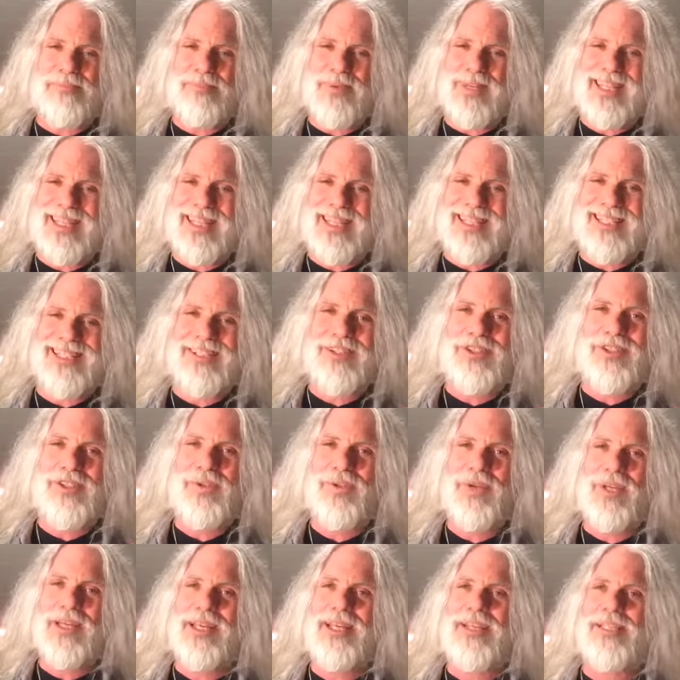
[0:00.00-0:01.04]
but he didn't
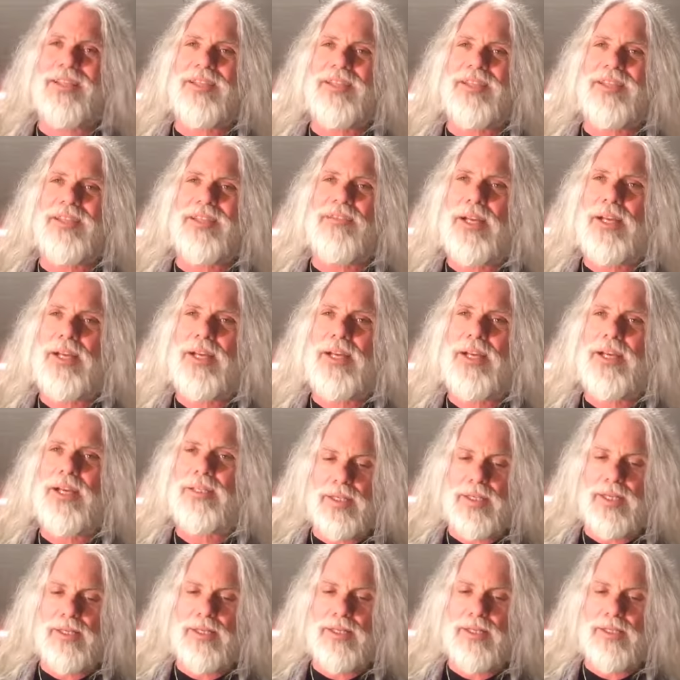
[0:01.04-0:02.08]
do it as
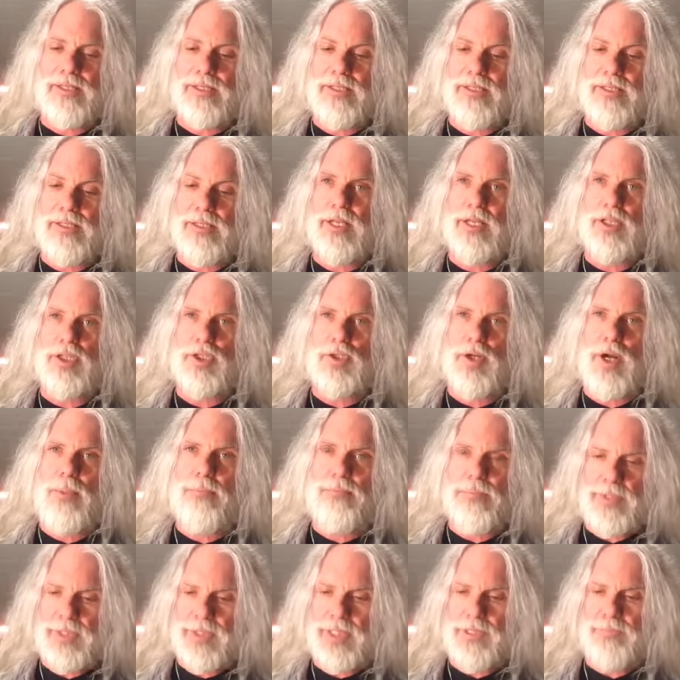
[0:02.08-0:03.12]
effectively as Donald
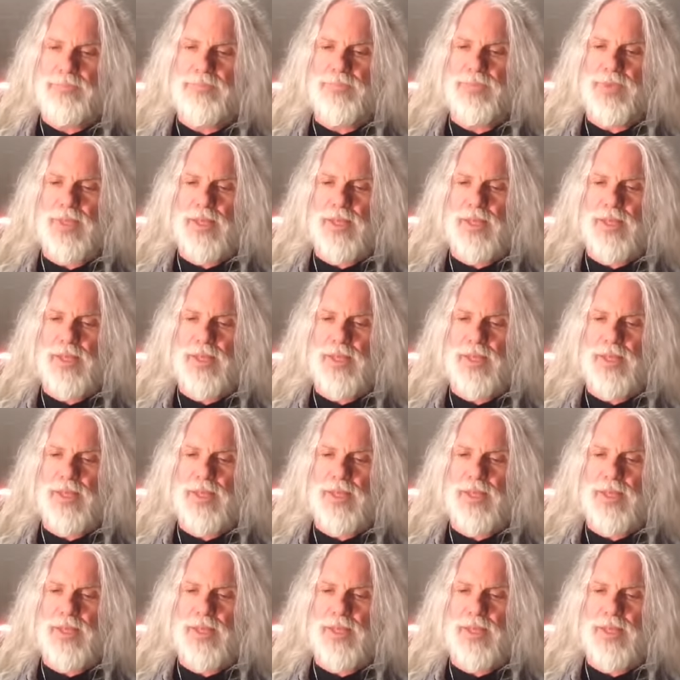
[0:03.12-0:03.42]
Trump did.